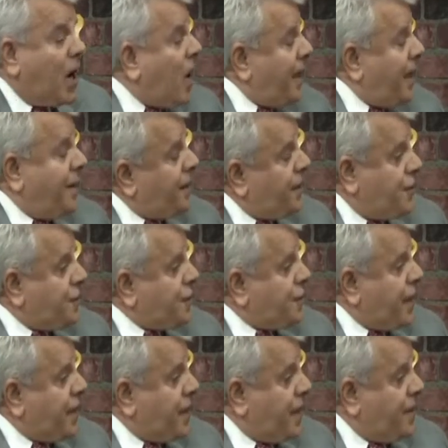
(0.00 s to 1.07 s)
on in the
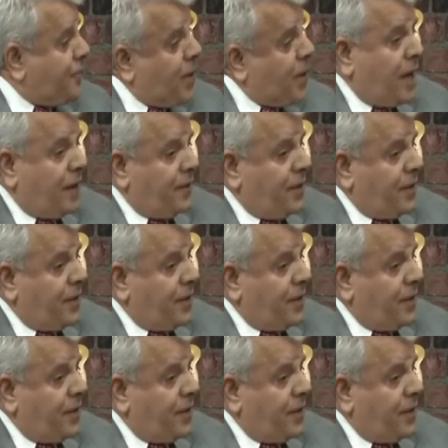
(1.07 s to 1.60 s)
industry that I'm proud of,